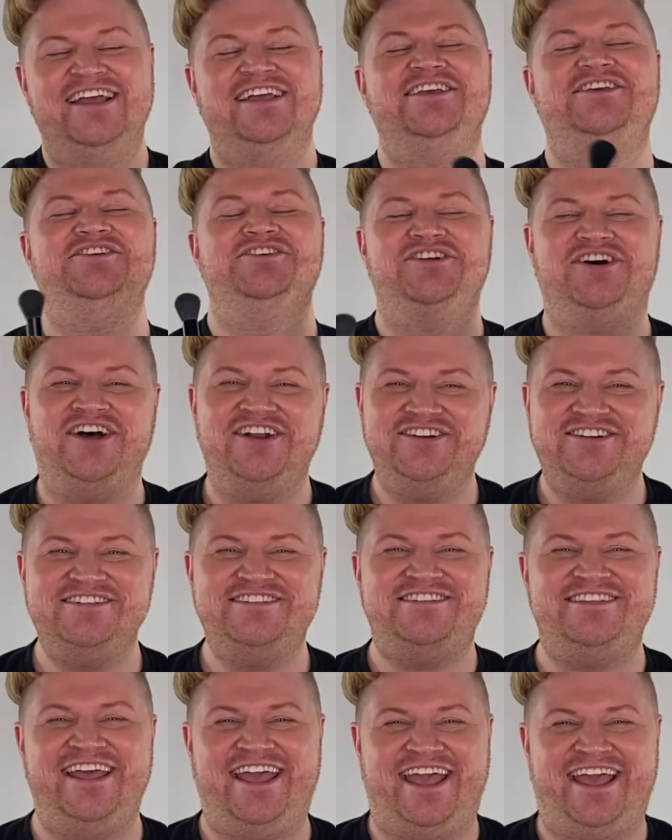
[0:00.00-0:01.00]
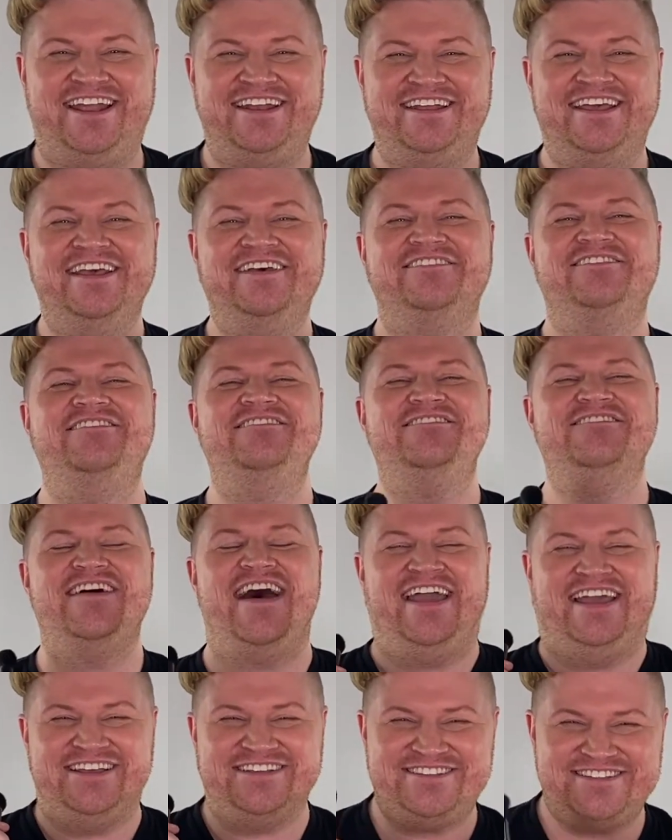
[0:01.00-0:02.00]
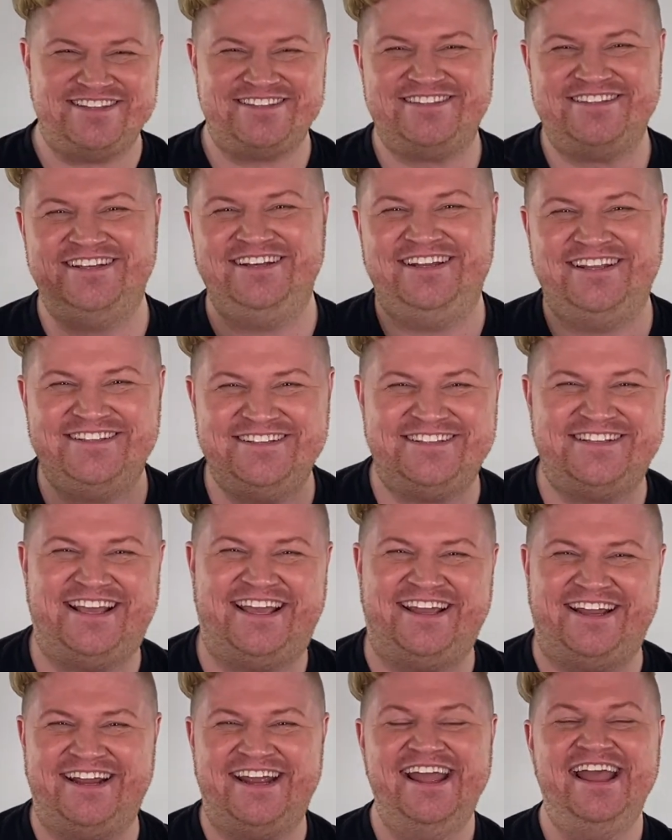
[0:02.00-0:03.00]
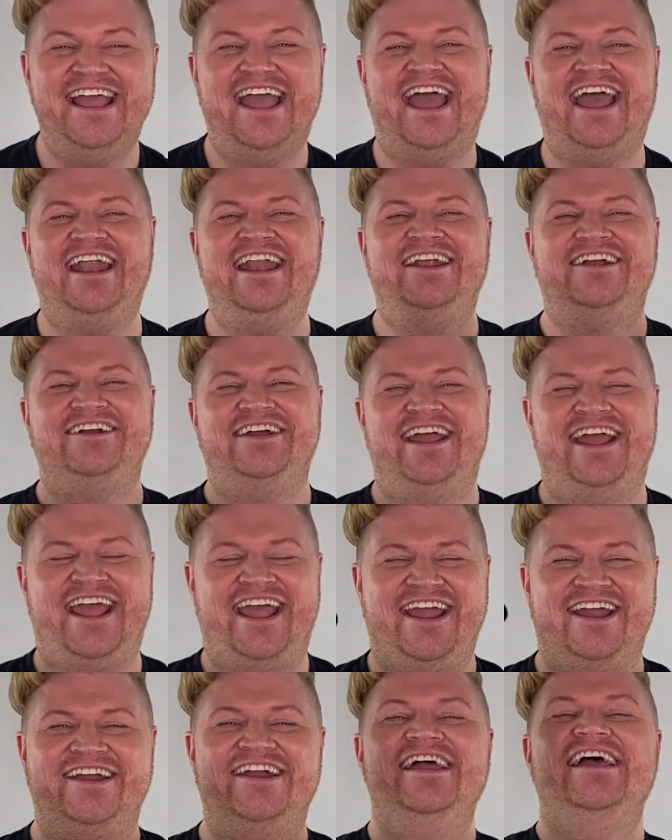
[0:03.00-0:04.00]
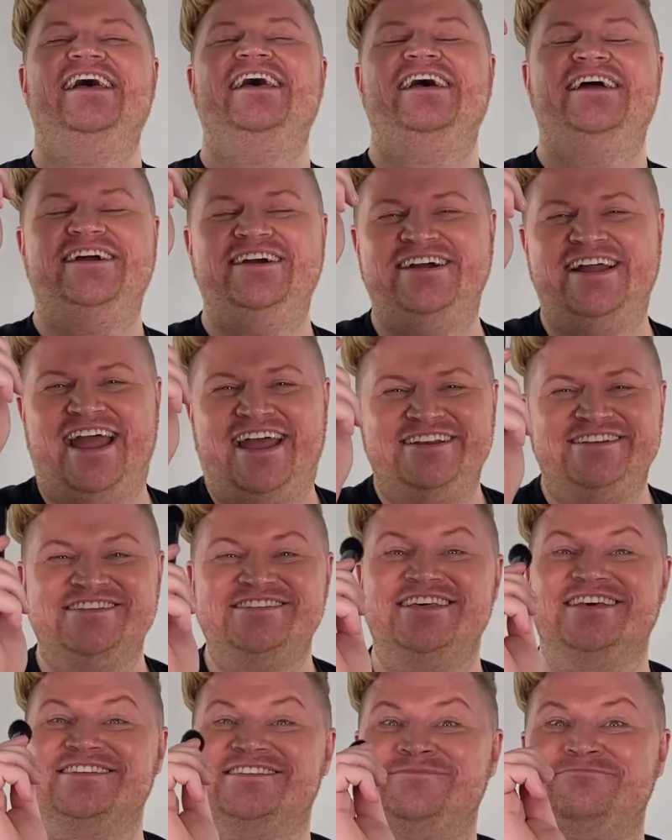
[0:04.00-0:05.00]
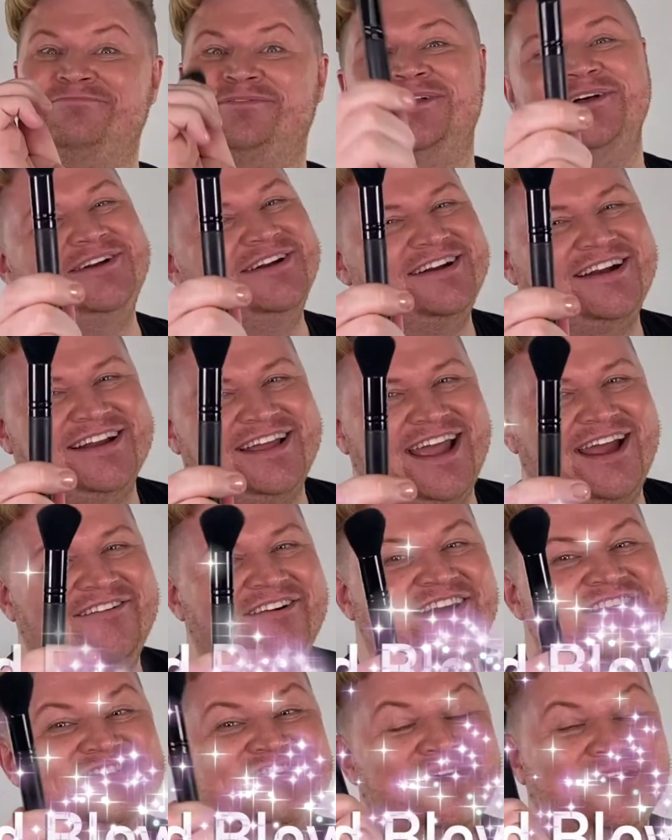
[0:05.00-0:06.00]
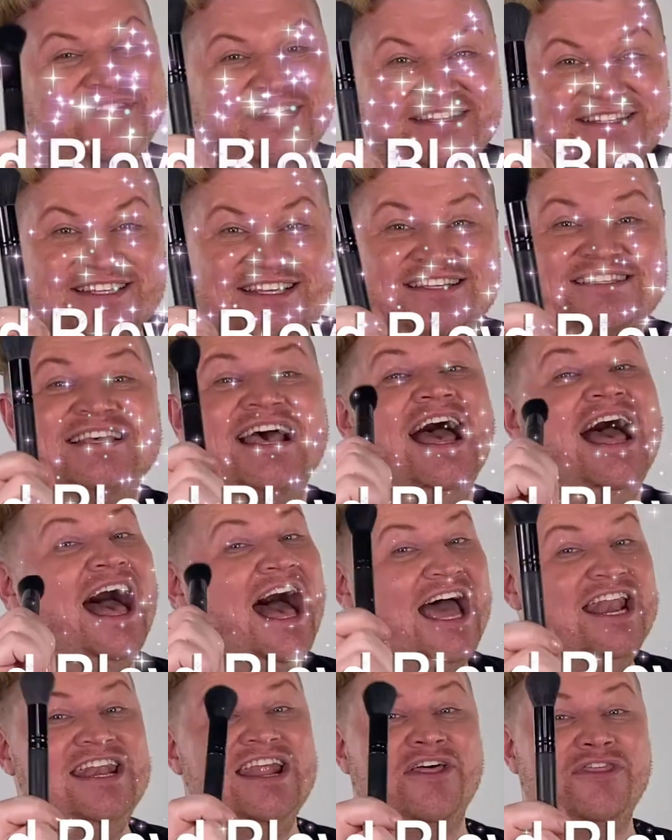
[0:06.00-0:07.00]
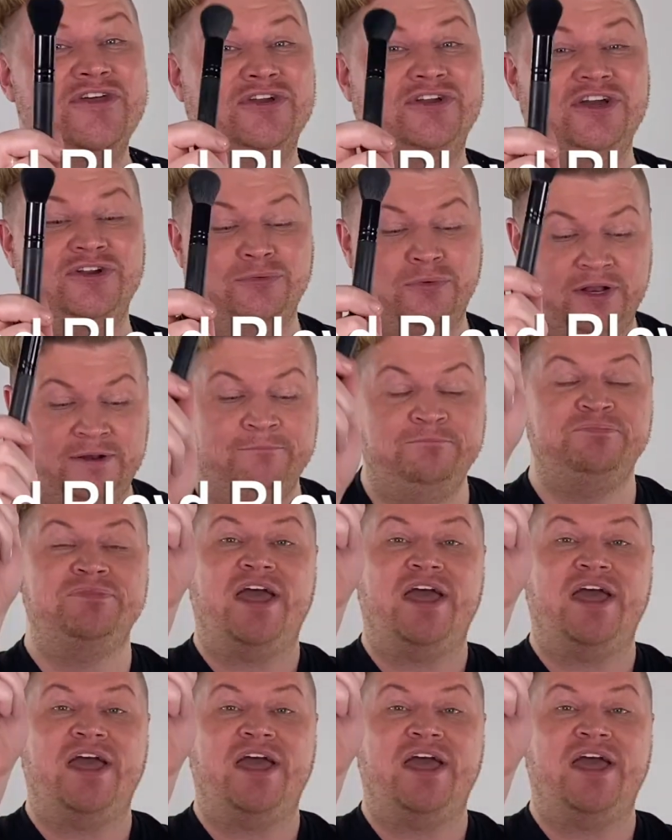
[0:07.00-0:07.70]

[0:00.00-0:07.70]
You don't understand. My assistant is here and her head just exploded on camera. So this is another good one.